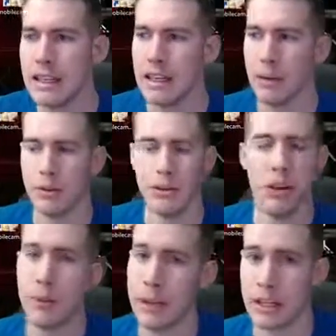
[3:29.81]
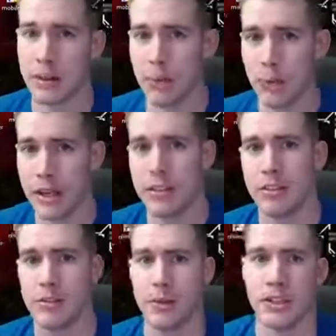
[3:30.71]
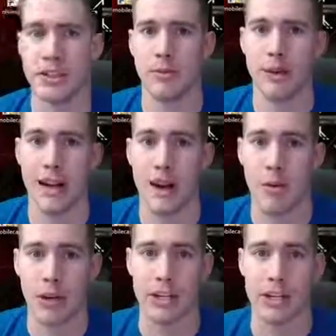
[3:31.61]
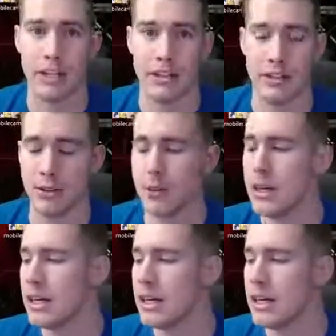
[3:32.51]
it was still picking up way too much than what I wanted it to.